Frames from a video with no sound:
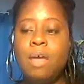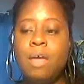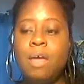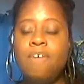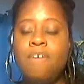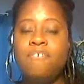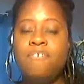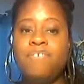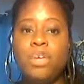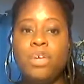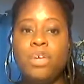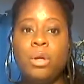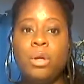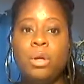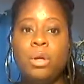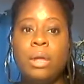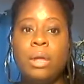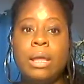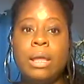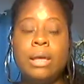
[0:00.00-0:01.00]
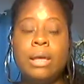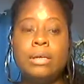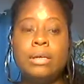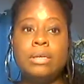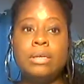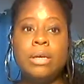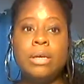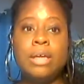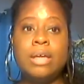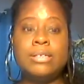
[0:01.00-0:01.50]
feel
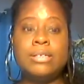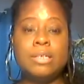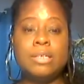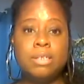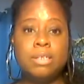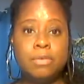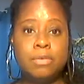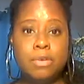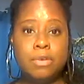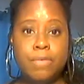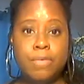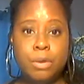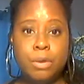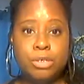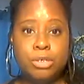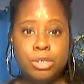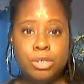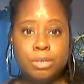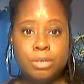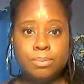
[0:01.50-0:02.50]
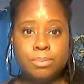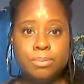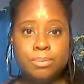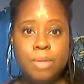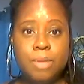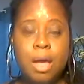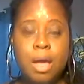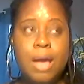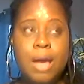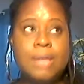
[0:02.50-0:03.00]
a sense of devotion,
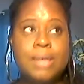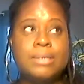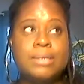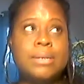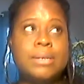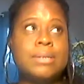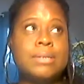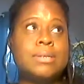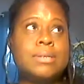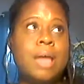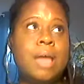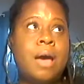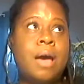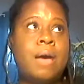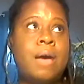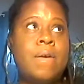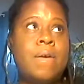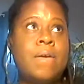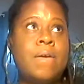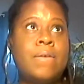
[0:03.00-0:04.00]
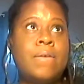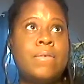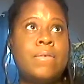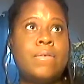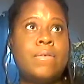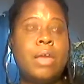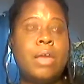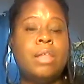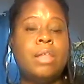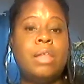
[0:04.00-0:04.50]
a sense
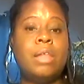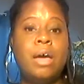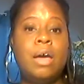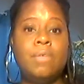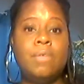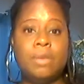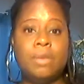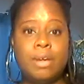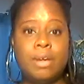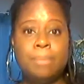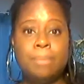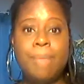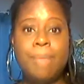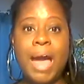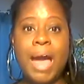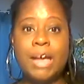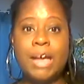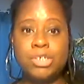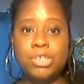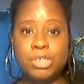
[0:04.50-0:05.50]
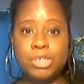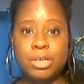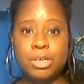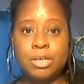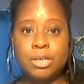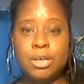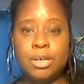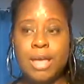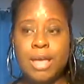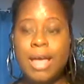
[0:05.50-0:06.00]
of love and
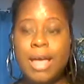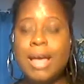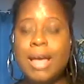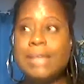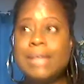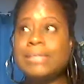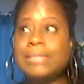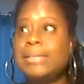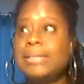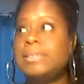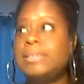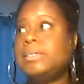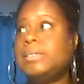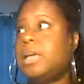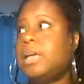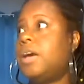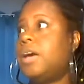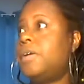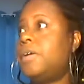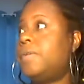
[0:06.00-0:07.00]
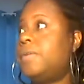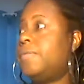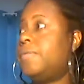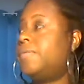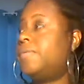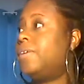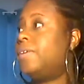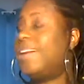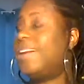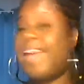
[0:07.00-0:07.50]
compassion, a sense of
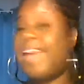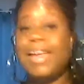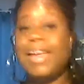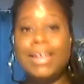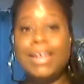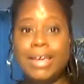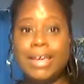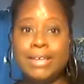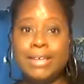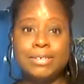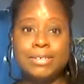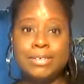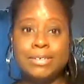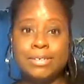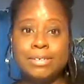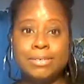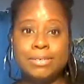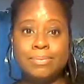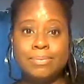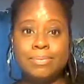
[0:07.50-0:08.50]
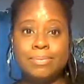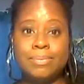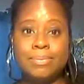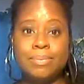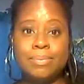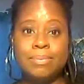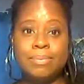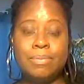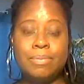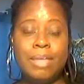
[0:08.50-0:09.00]
elegance.
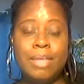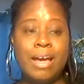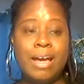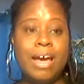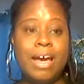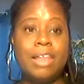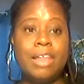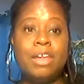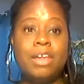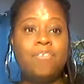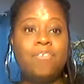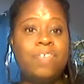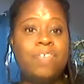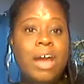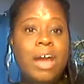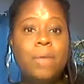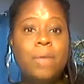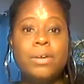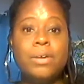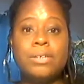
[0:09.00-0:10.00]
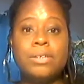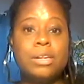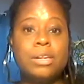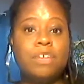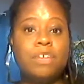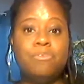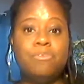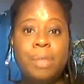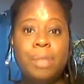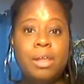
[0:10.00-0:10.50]
I love flowers. I
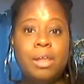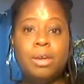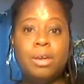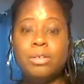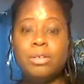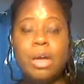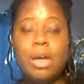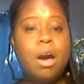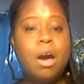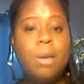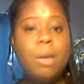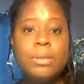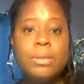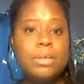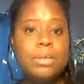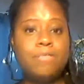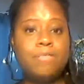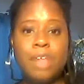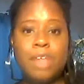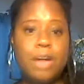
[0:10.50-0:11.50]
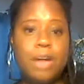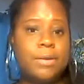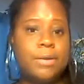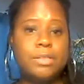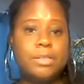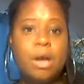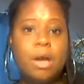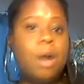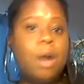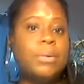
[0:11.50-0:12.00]
love pillows. I always have
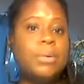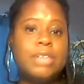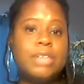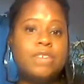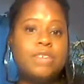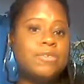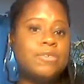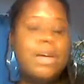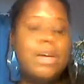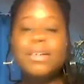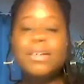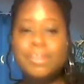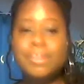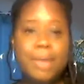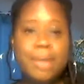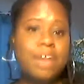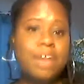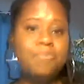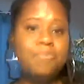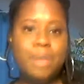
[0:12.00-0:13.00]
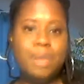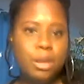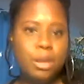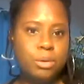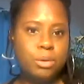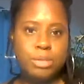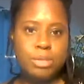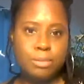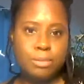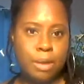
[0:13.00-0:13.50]
flowers. I always have some kind of
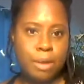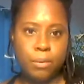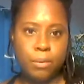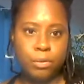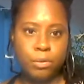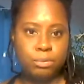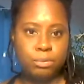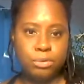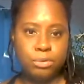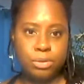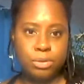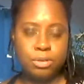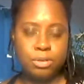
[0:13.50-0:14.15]
pillows in my rooms.